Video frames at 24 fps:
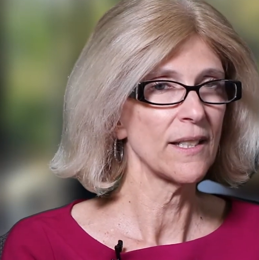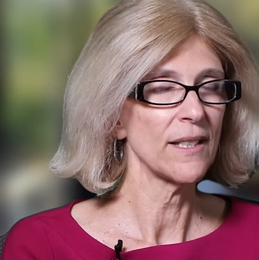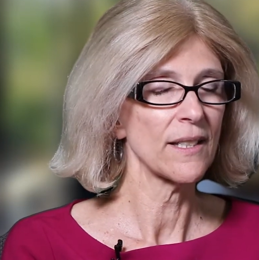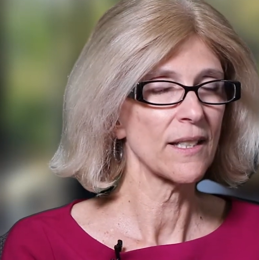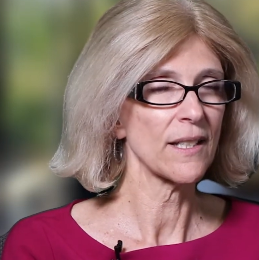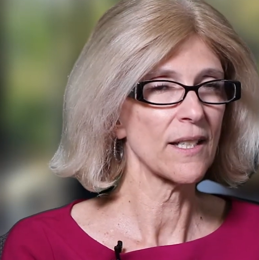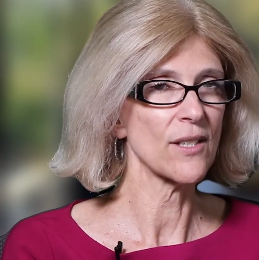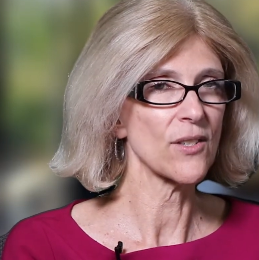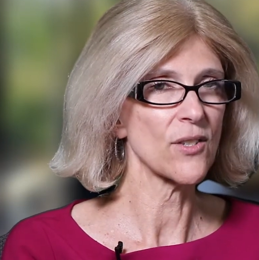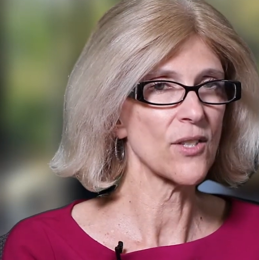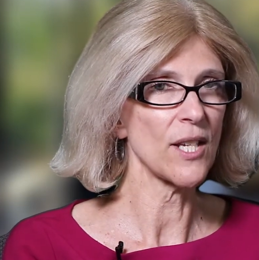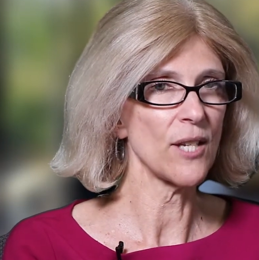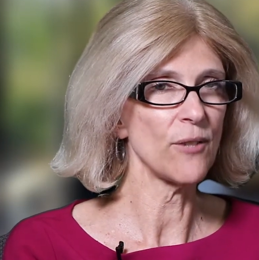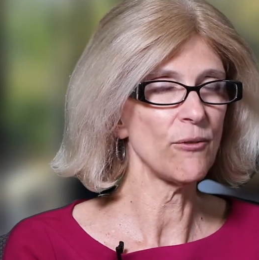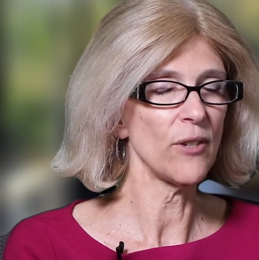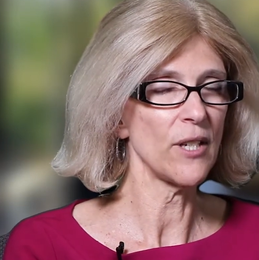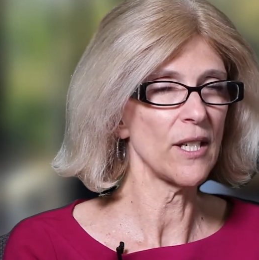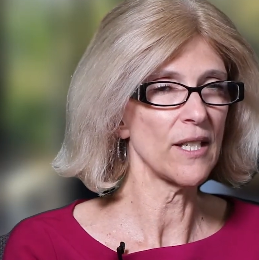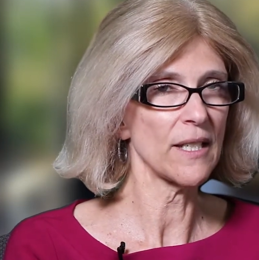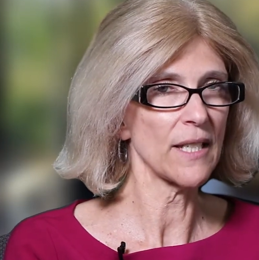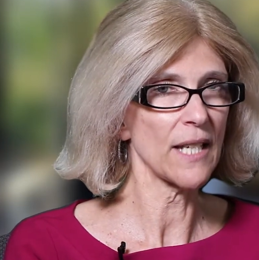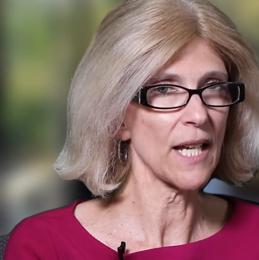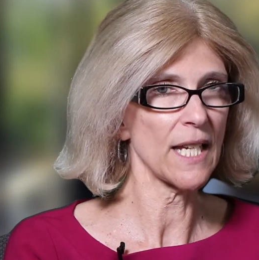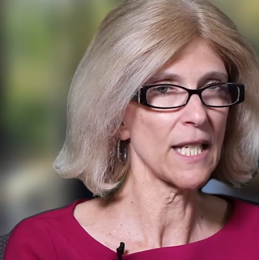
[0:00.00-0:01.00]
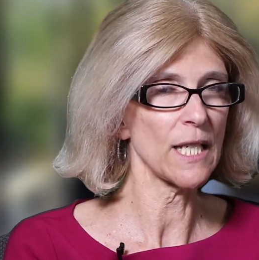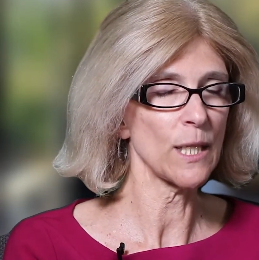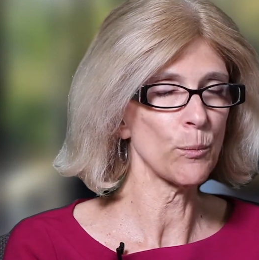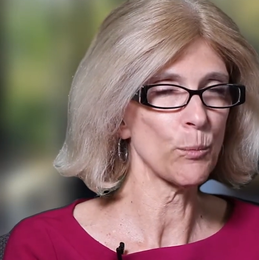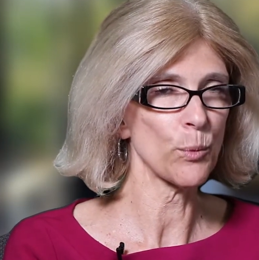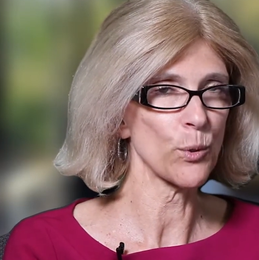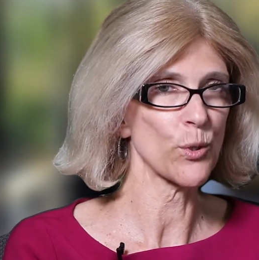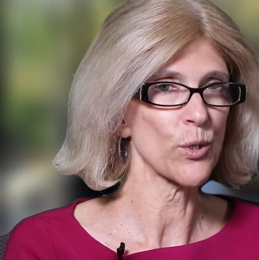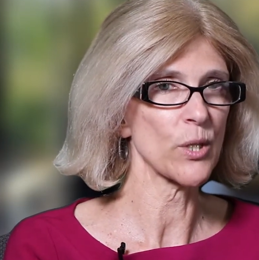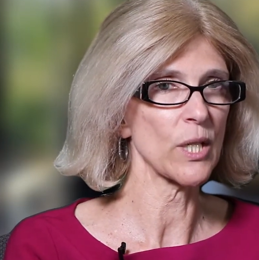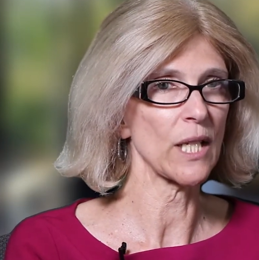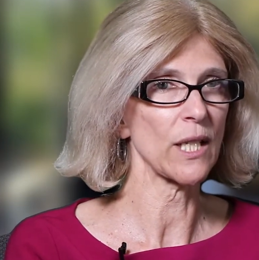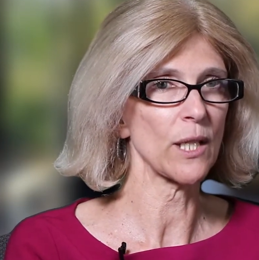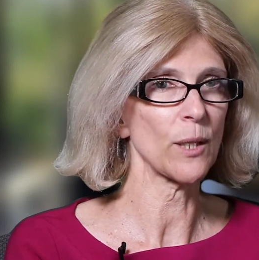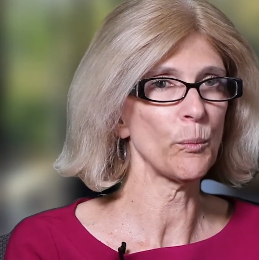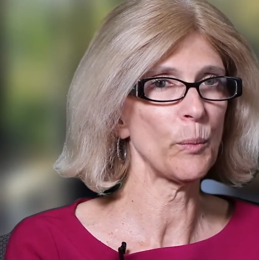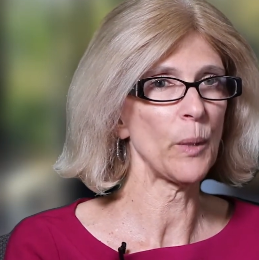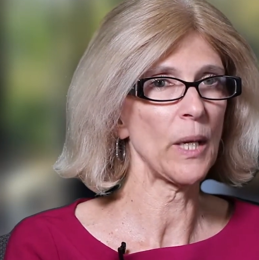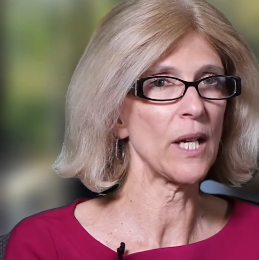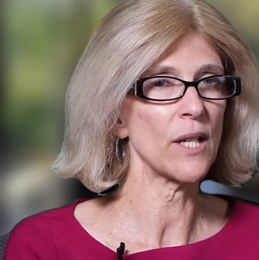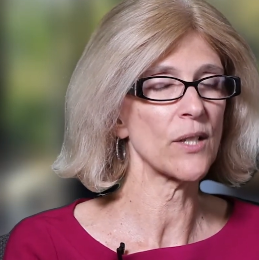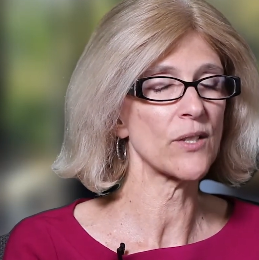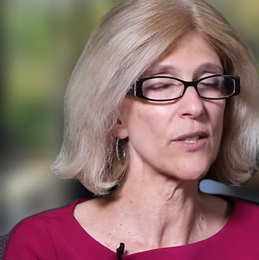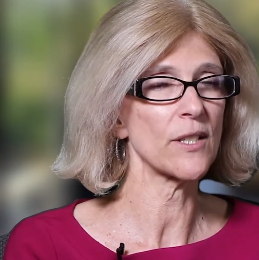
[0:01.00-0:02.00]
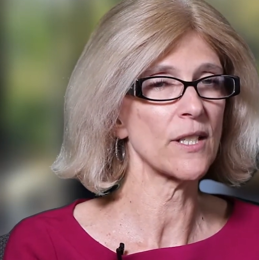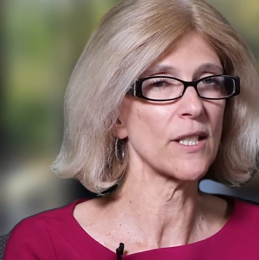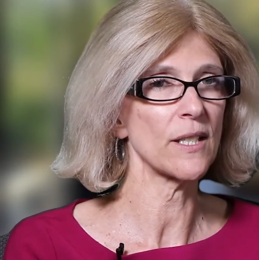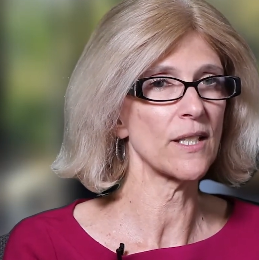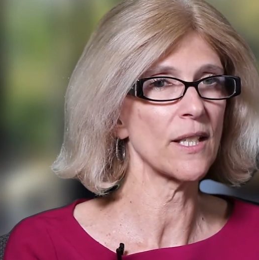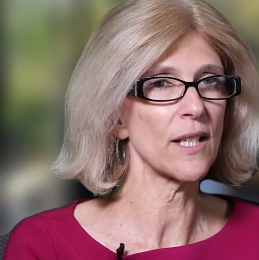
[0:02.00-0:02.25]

because they've hit 90% capacity,